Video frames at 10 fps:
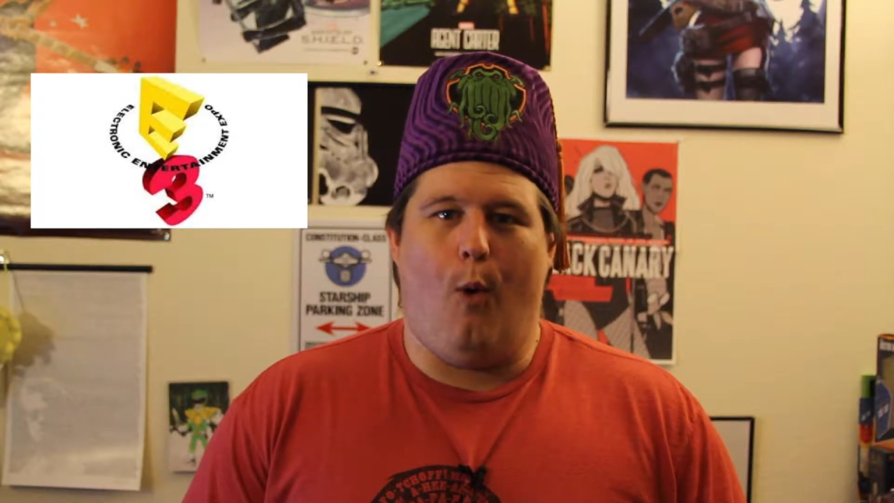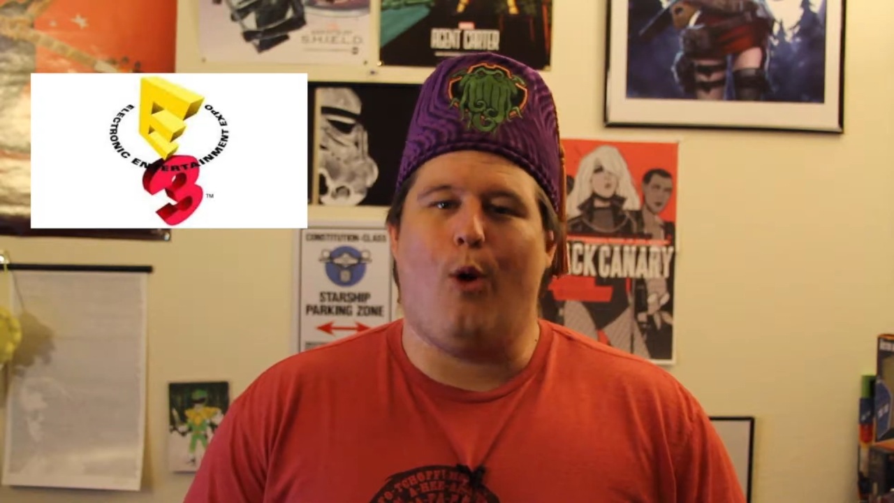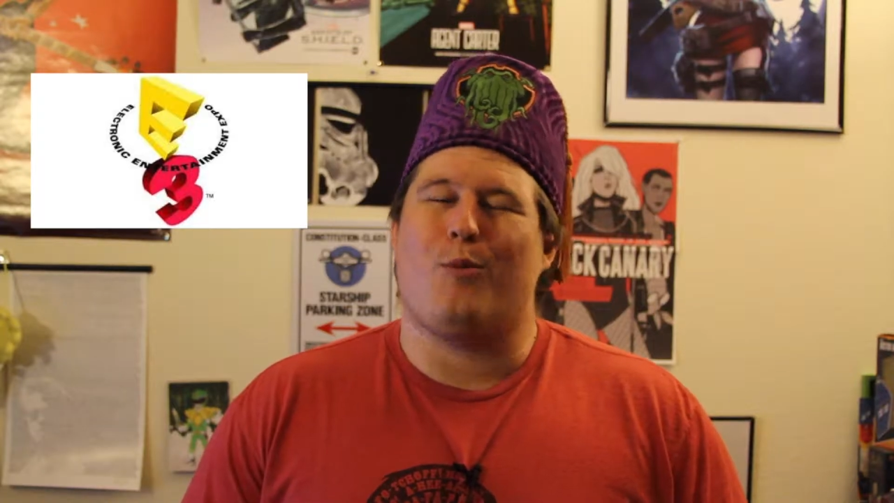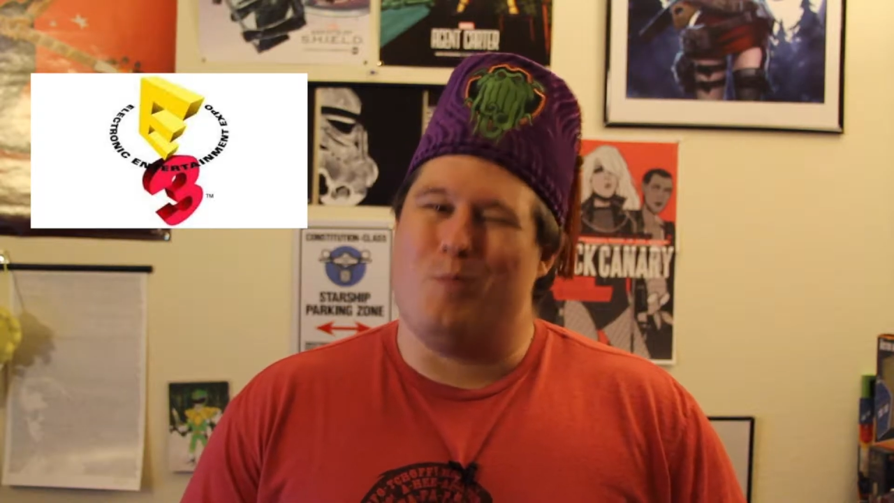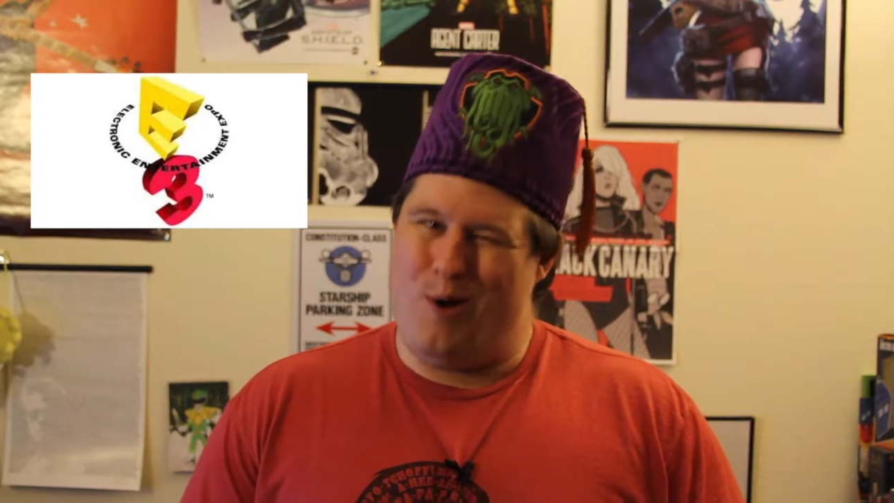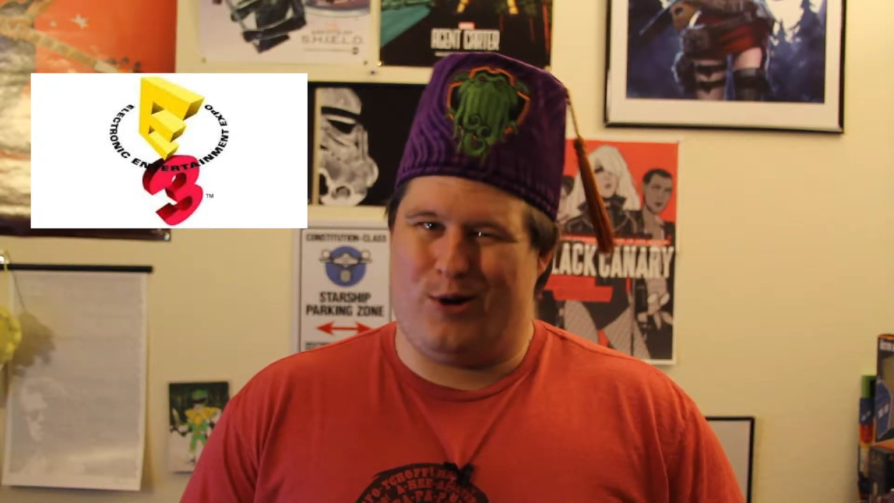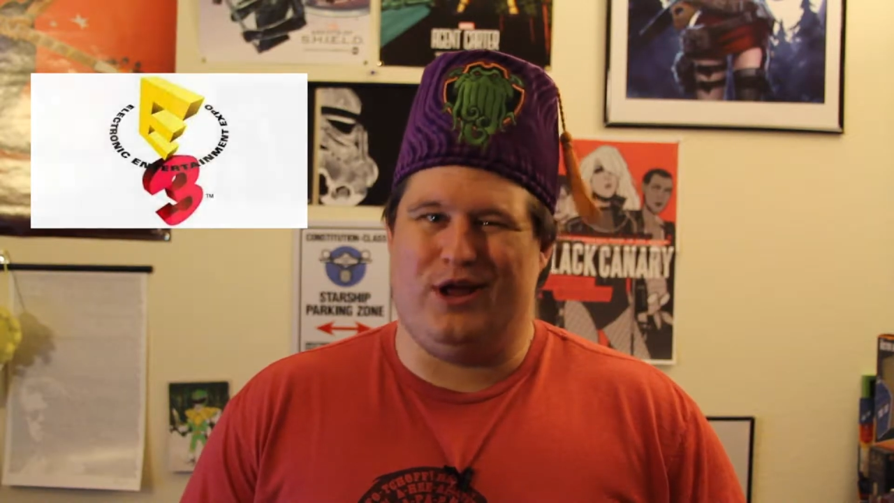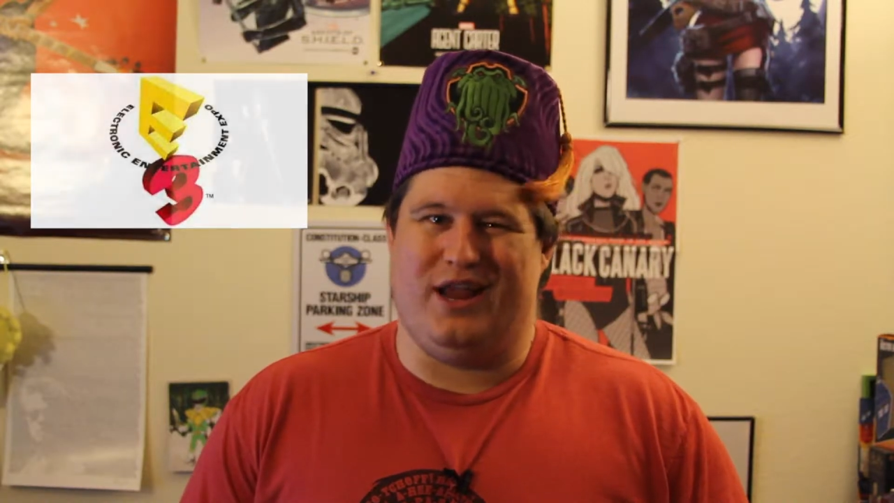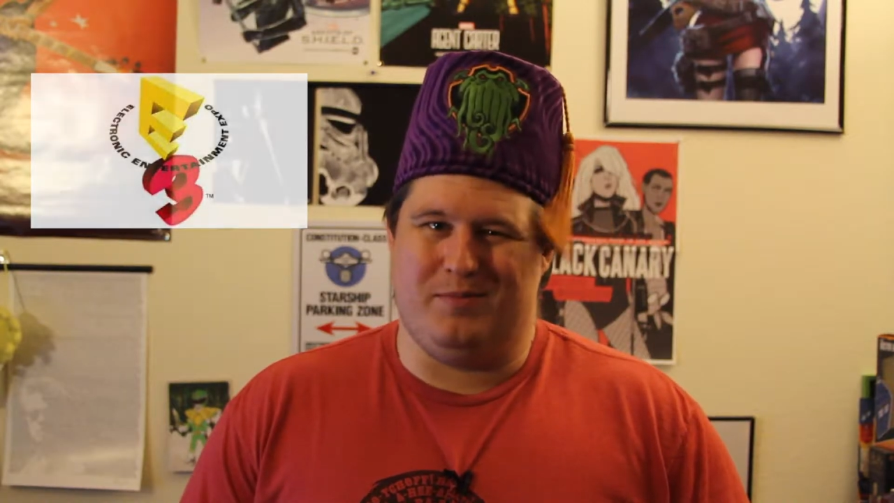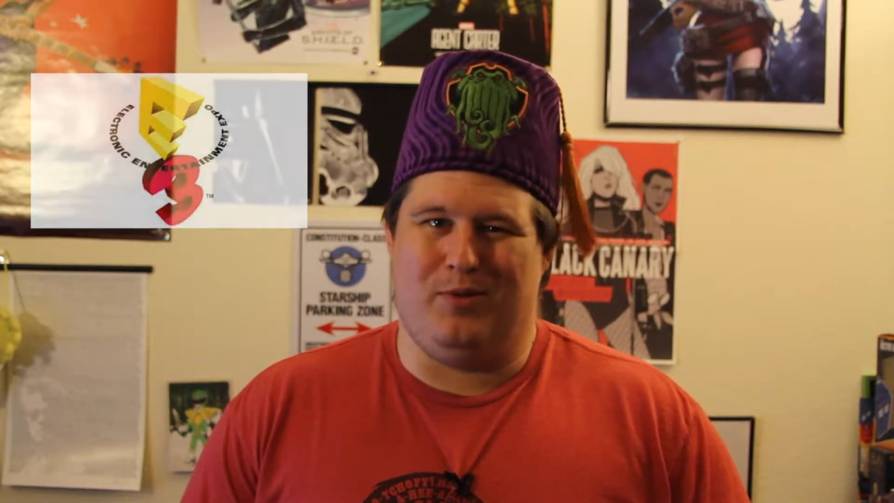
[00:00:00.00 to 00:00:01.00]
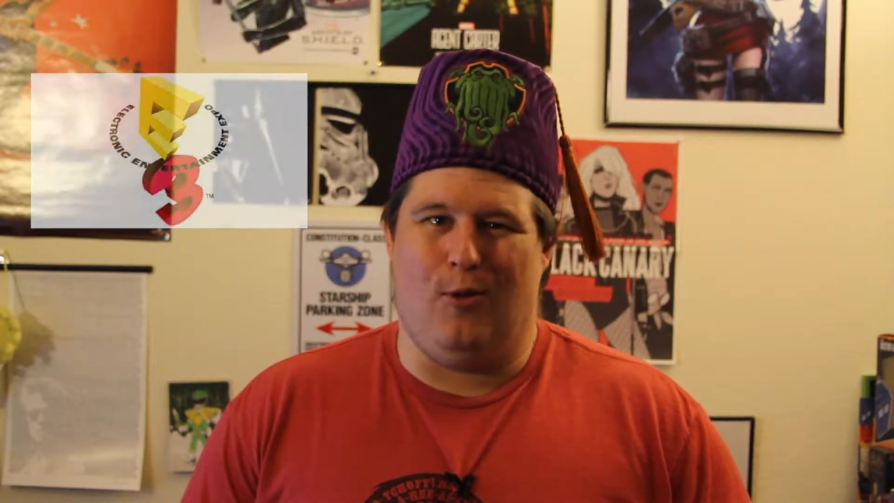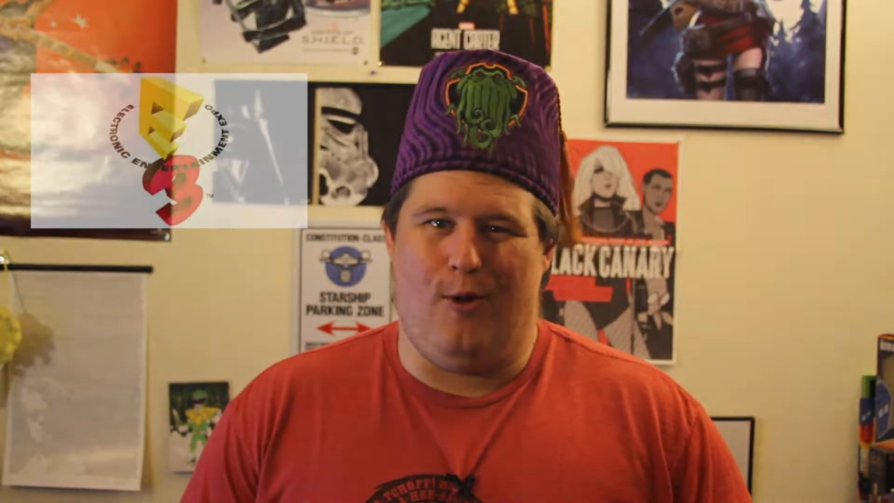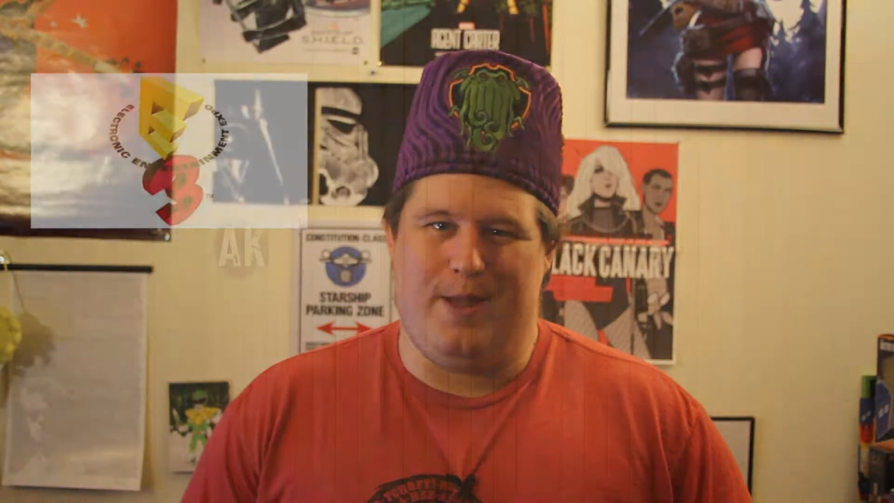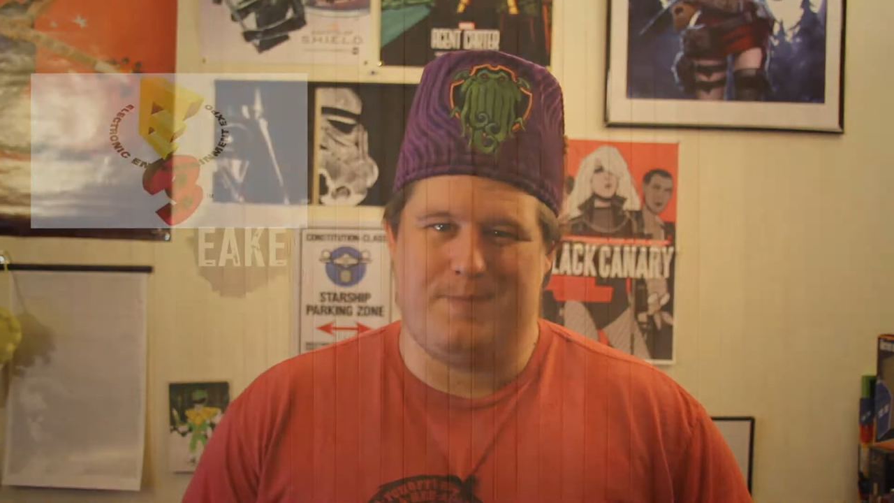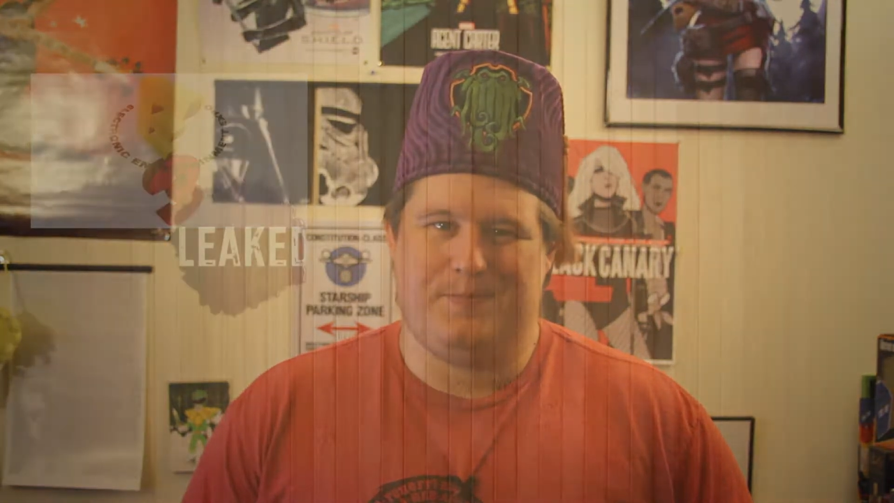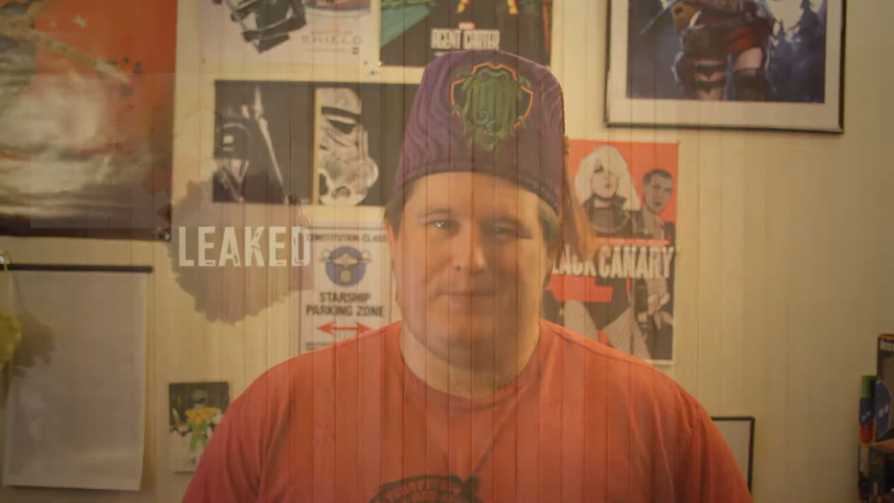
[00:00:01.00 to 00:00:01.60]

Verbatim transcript: or Marketing Ploy.